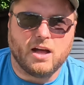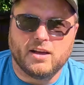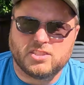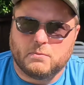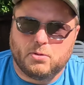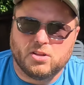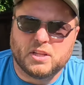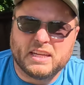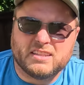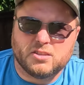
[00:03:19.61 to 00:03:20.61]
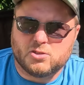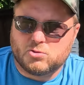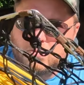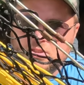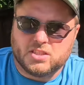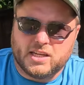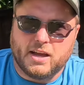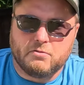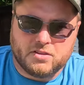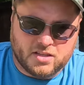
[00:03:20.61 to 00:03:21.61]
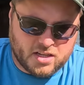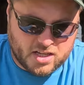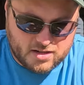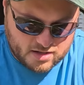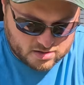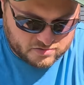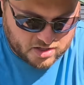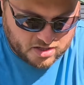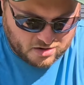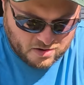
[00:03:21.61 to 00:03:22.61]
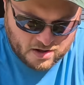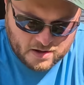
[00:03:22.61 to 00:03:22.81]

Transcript: I'll actually put a link in the description to everything in this video.